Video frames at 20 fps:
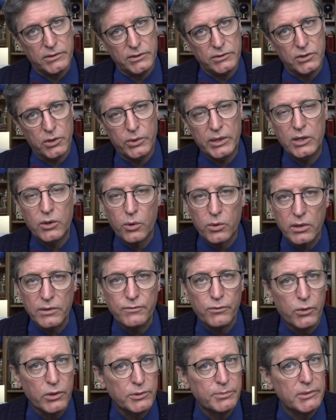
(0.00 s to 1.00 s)
and so he ordered
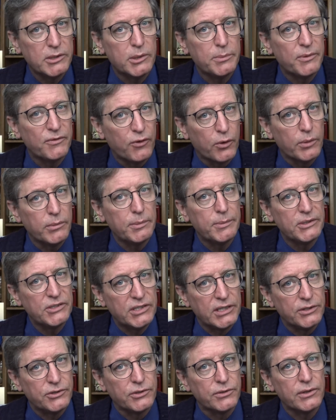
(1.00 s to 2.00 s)
Forssmann to perform the
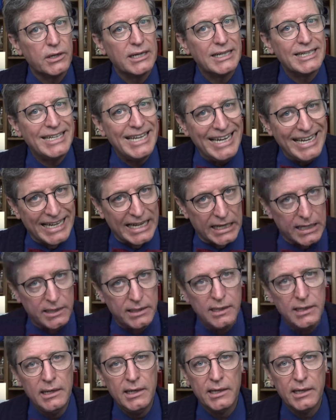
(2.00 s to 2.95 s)
procedure again,